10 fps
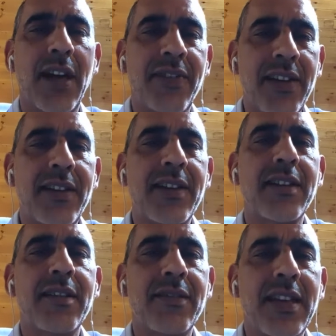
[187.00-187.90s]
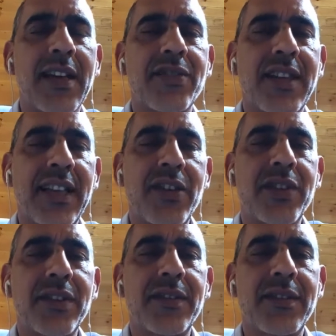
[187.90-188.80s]
think
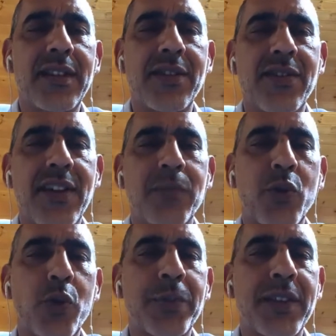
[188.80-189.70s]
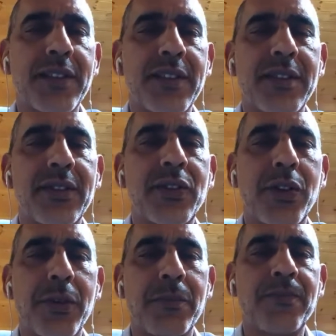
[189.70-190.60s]
de-escalation is the appropriate
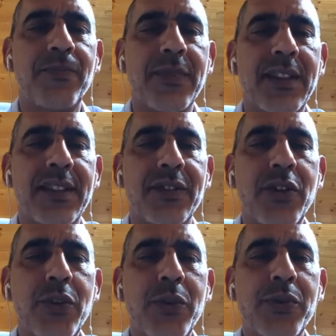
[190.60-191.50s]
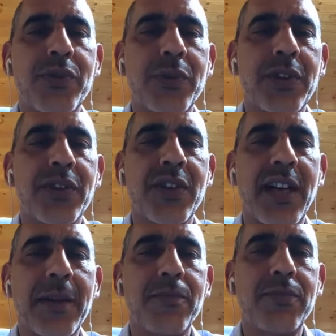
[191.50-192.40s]
term to use to
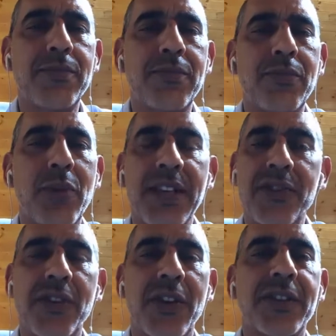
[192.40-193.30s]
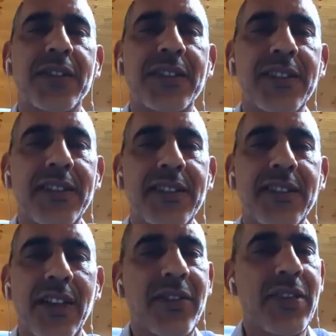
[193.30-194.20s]
describe what has started,
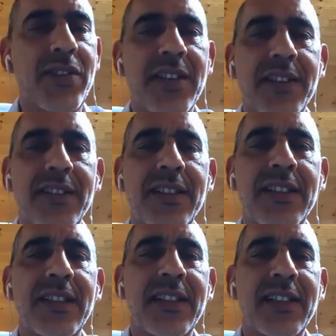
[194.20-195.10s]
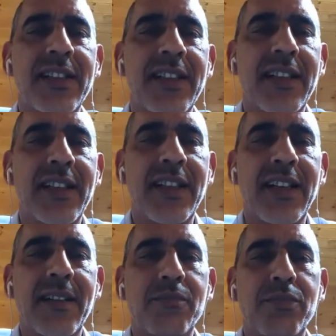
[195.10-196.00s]
not this year,
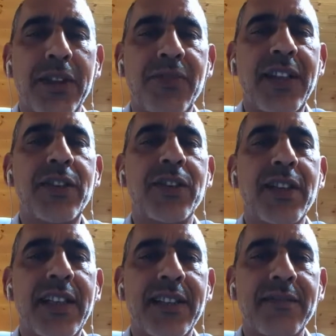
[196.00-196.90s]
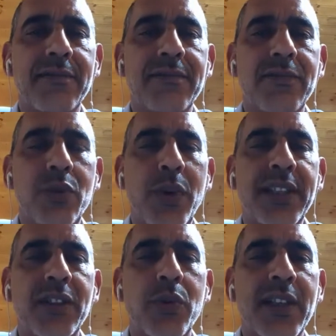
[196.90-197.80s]
but very early in
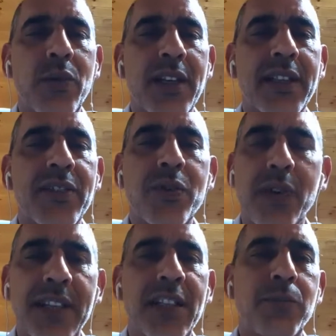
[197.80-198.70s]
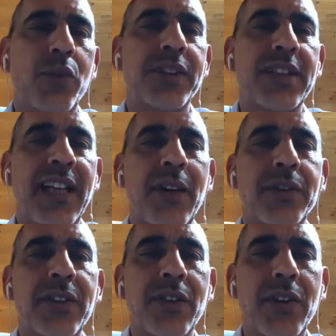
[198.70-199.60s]
2021, as you rightly pointed
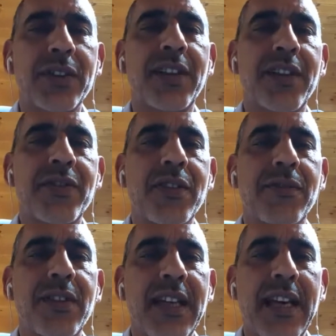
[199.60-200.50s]
out, in the context of the